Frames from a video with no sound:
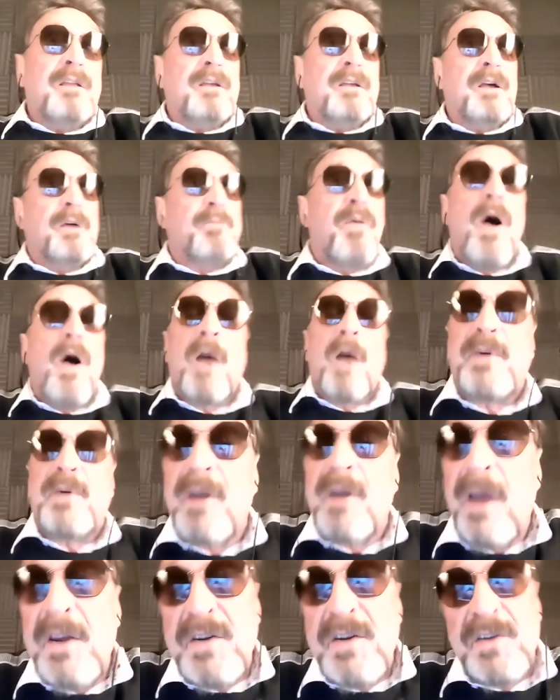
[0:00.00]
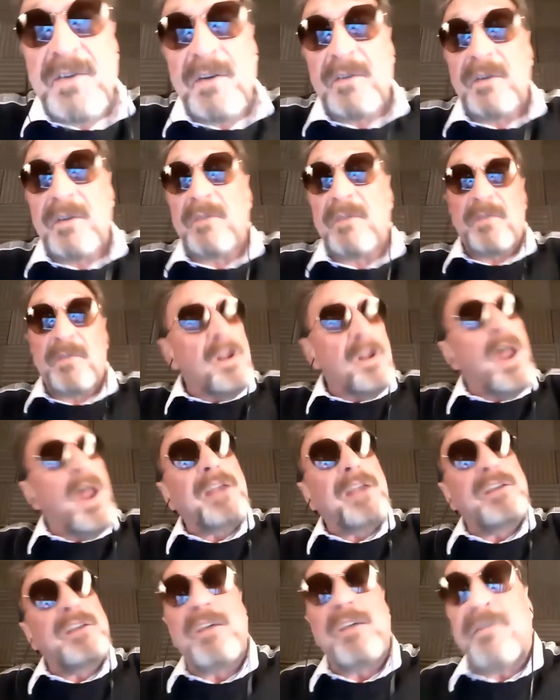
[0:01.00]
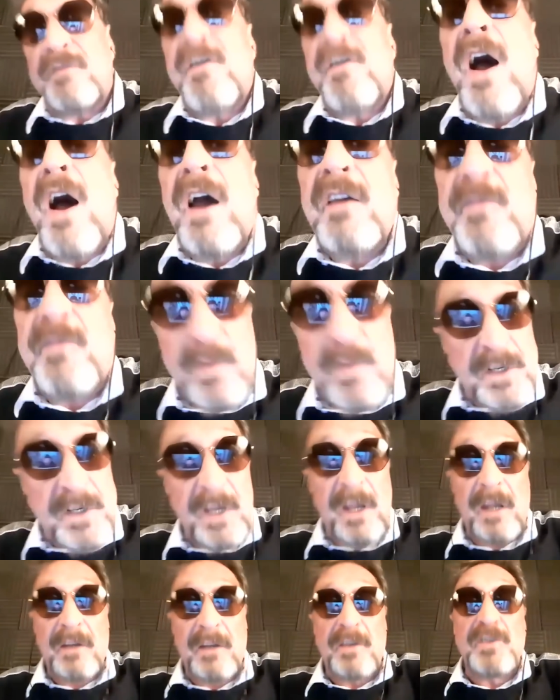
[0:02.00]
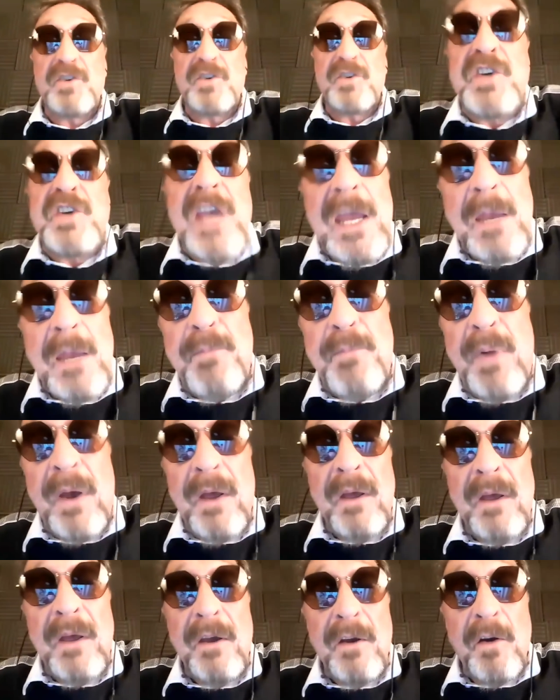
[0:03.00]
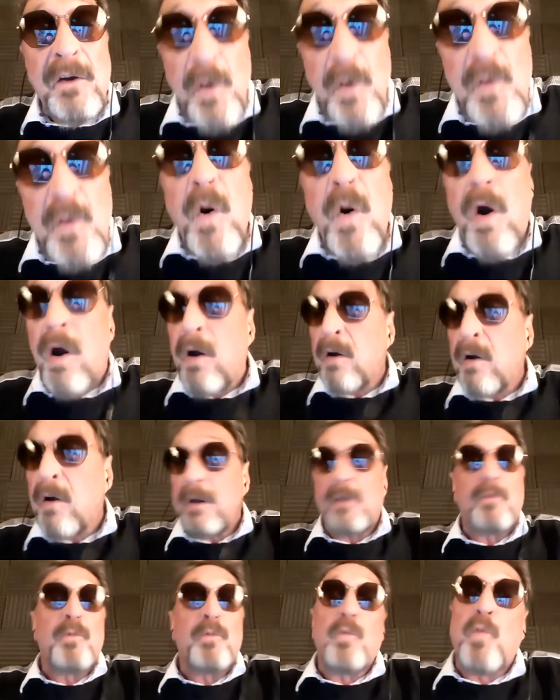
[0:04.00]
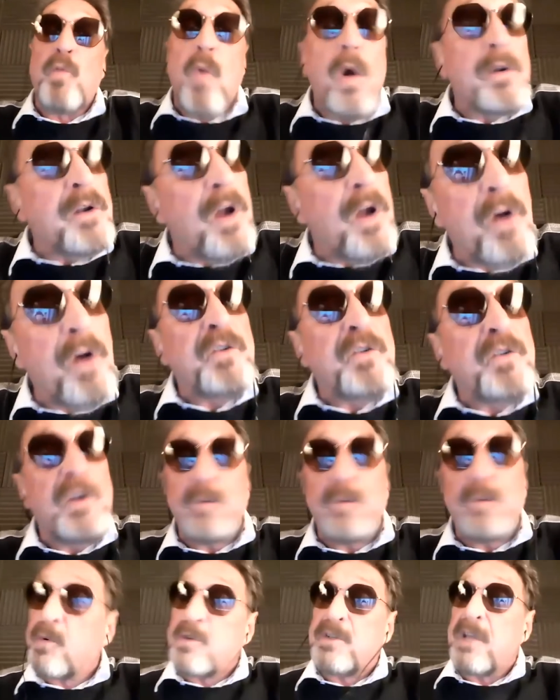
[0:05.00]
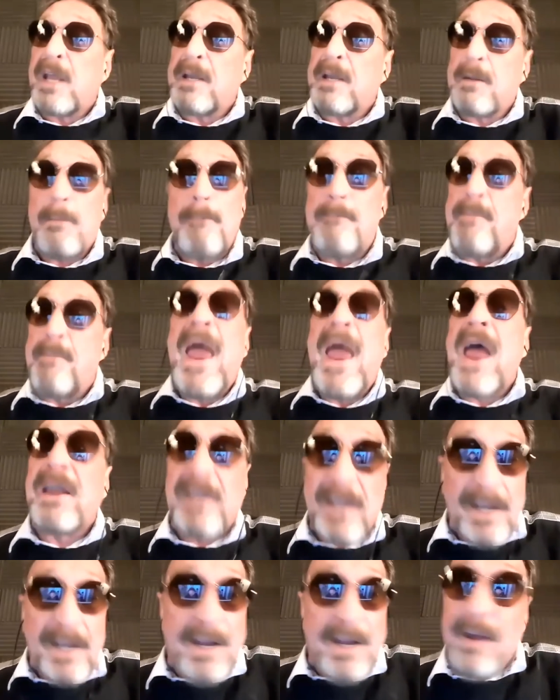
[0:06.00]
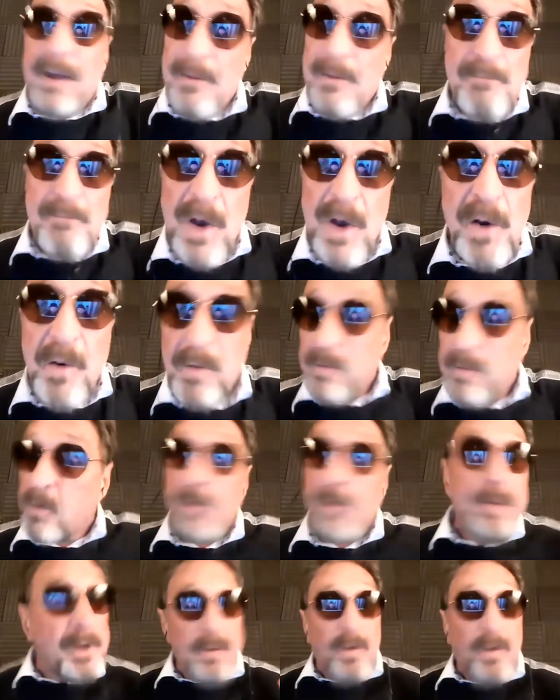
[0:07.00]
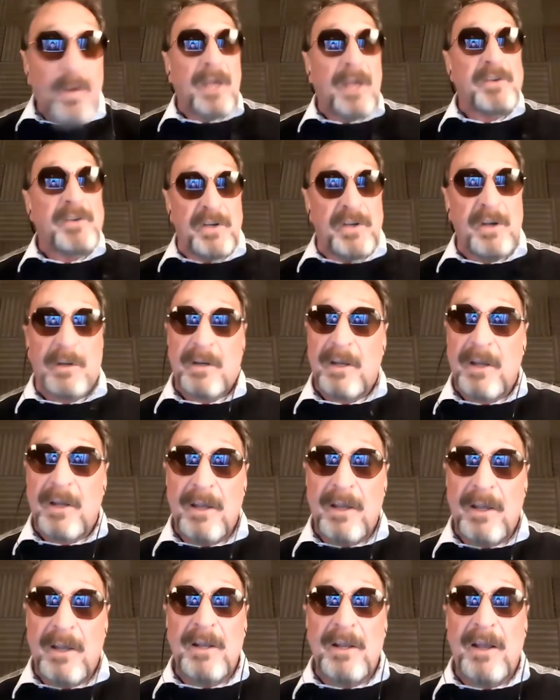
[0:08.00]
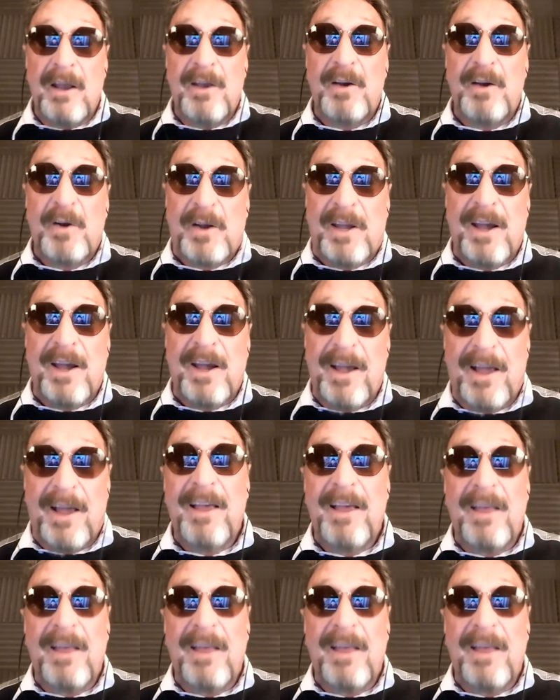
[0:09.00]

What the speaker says: a population of 95% sheep who are in 100% panic mode. Well, we don't want that shit. Okay.